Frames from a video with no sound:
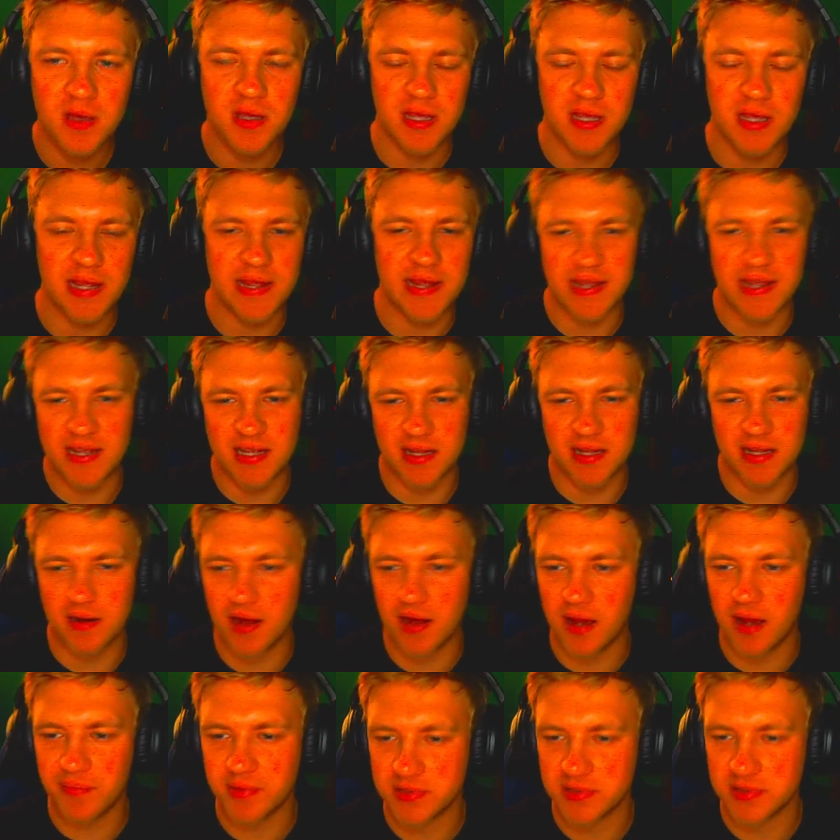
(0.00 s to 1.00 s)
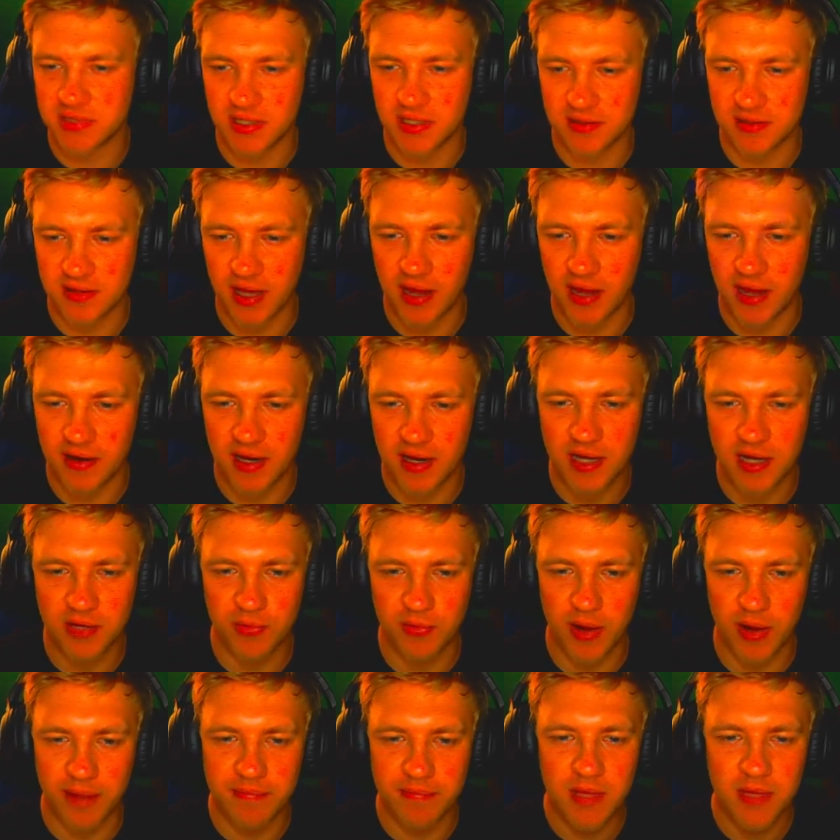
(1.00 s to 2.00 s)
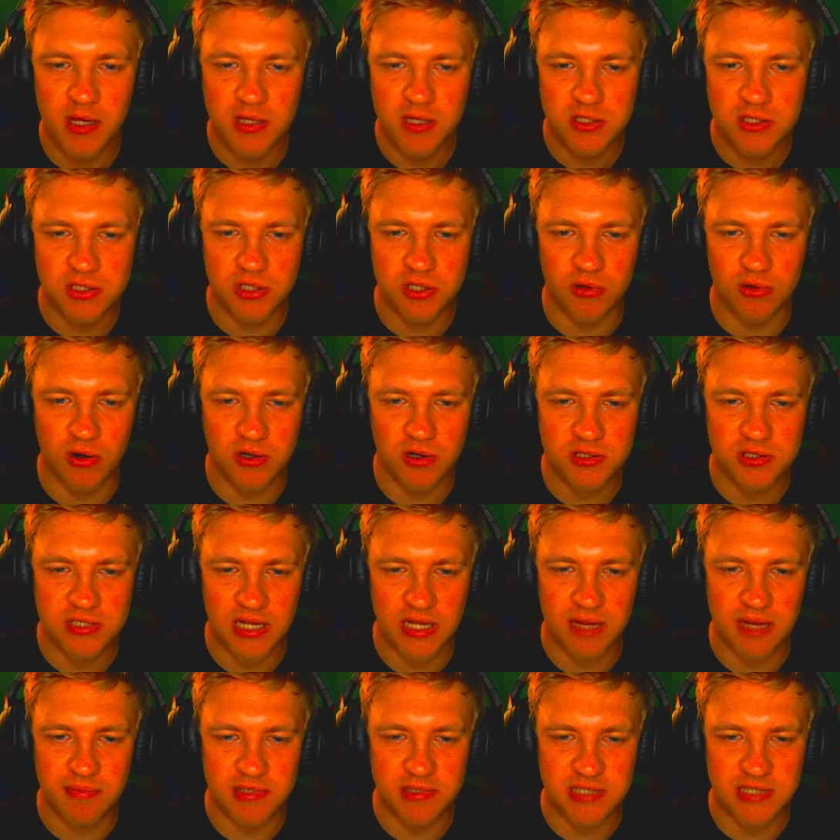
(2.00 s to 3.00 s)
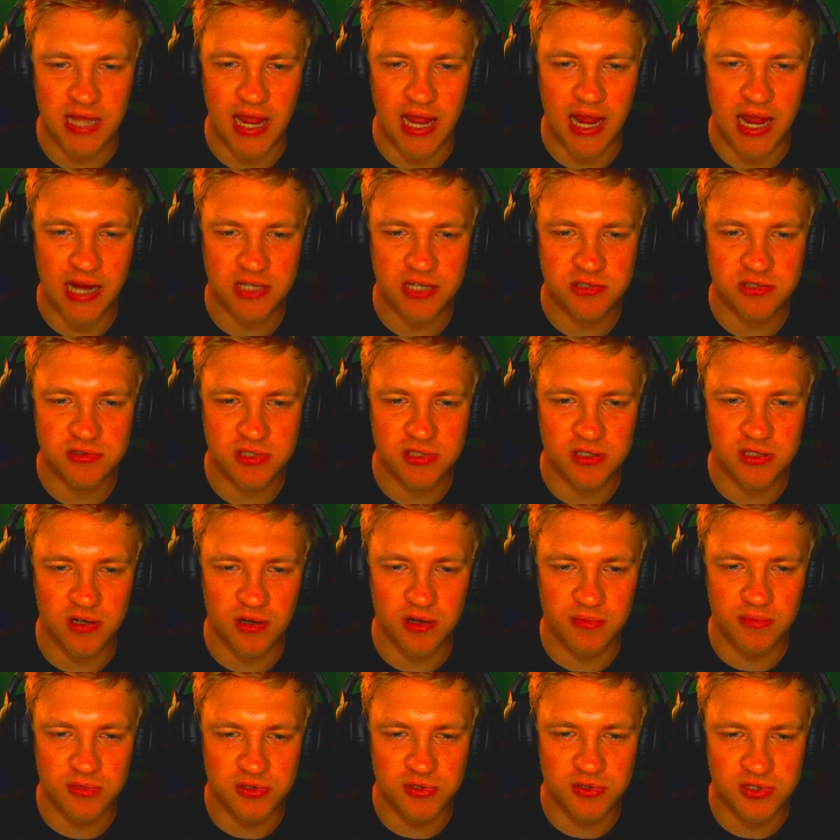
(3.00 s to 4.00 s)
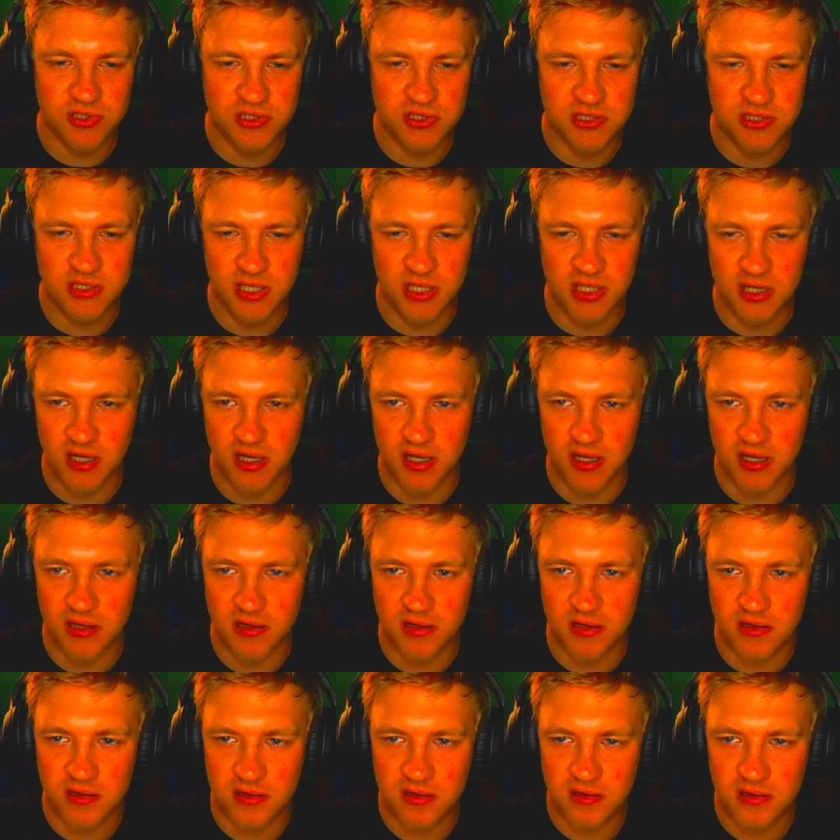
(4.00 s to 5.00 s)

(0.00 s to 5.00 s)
it happens like that. Anyway, so our dam is actually almost done.